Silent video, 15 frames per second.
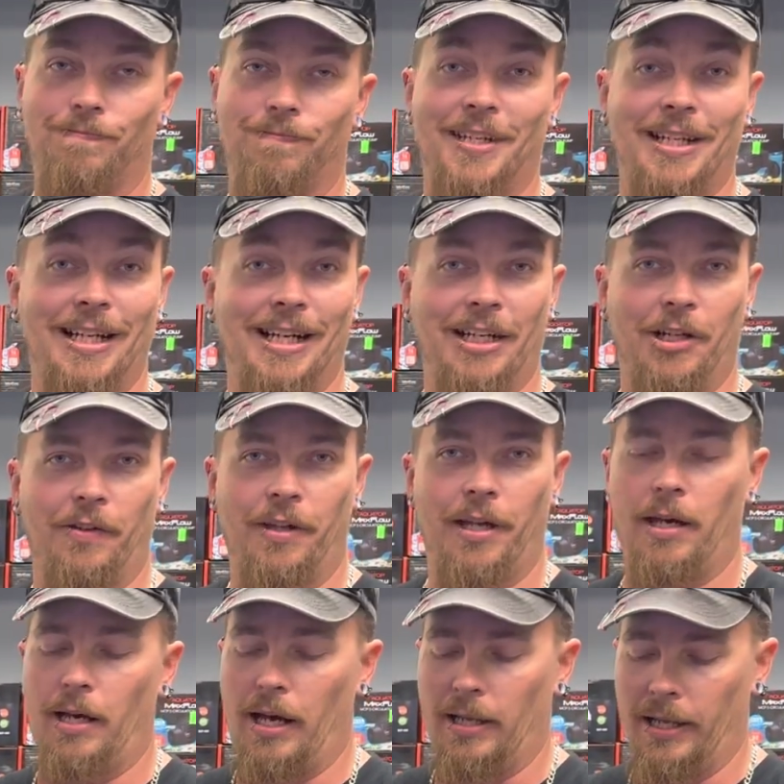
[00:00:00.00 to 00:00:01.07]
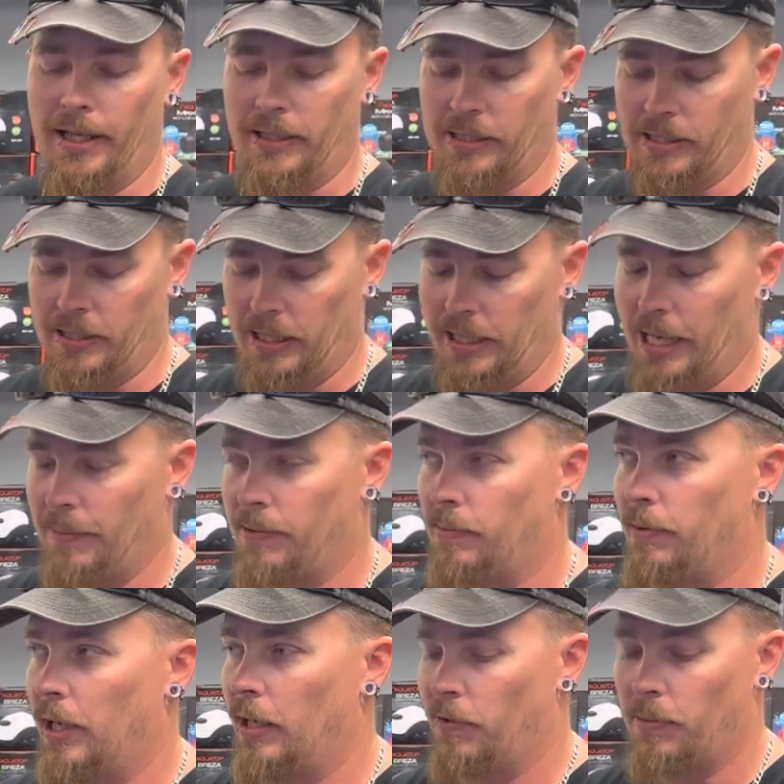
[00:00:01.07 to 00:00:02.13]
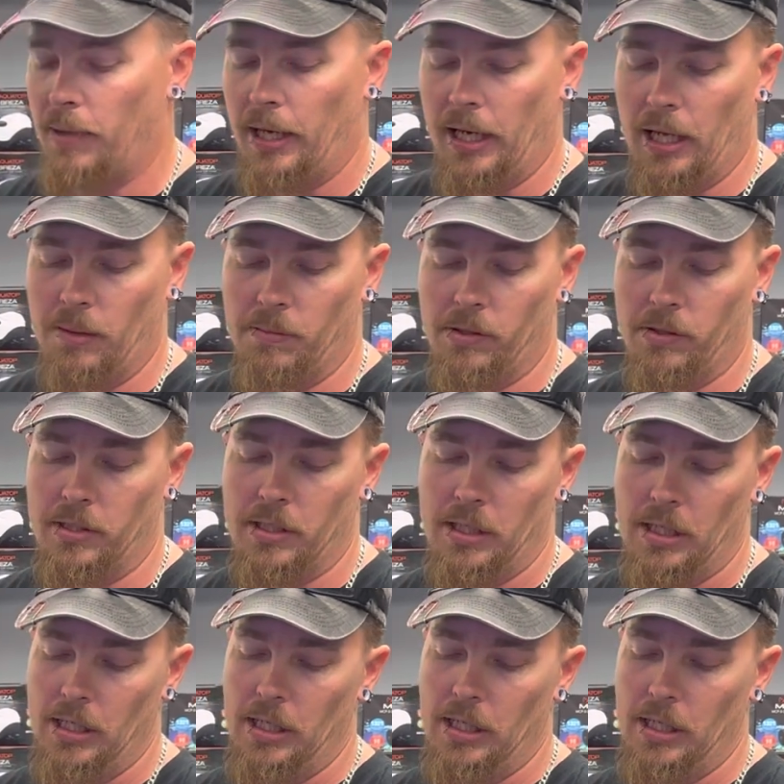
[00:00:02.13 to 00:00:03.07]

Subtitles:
Did not know that. I like to stay captive bred with my animals.